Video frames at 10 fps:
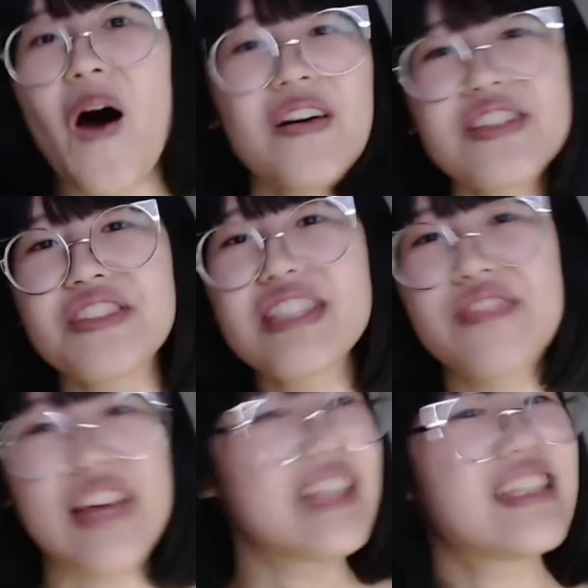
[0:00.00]
all sorts
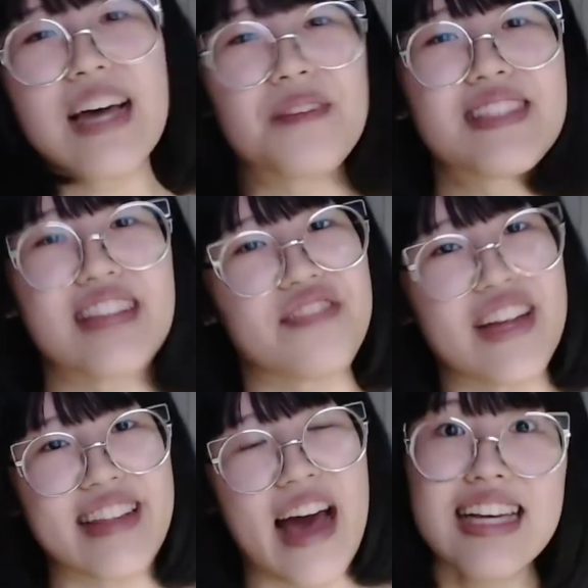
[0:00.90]
of in-depth stuff
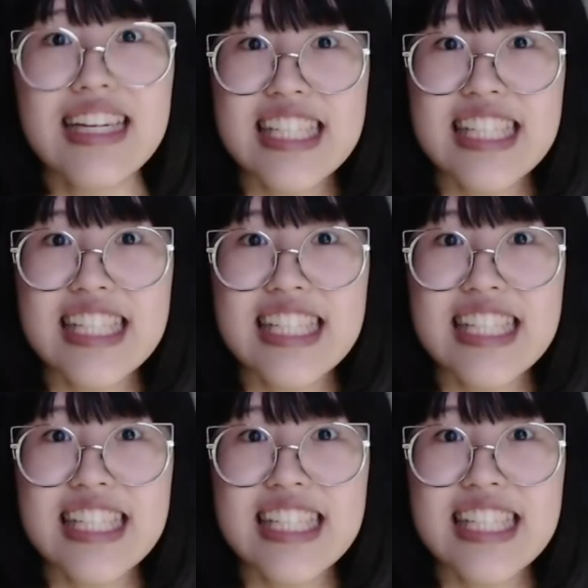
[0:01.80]
like that.